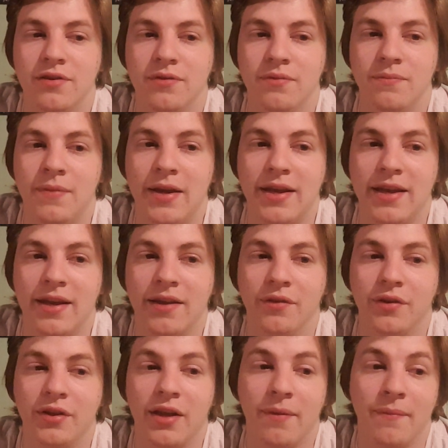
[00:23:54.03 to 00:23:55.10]
making it
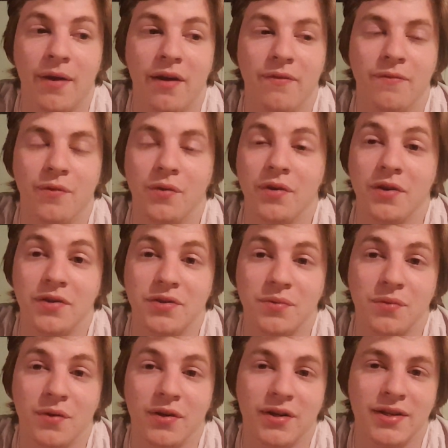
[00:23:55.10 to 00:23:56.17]
look like my 4 years of
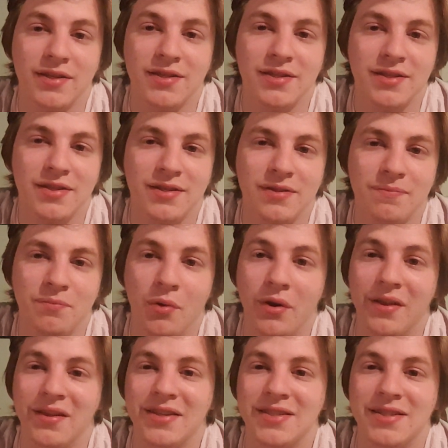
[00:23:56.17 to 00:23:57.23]
work is
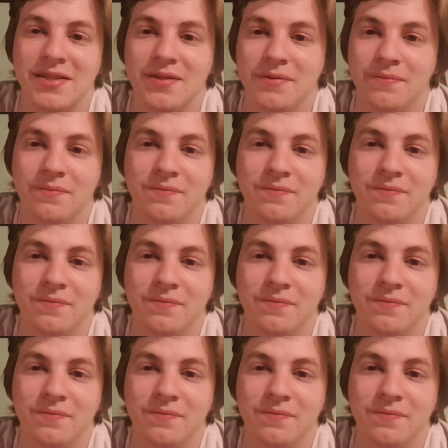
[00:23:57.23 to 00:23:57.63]
pointless.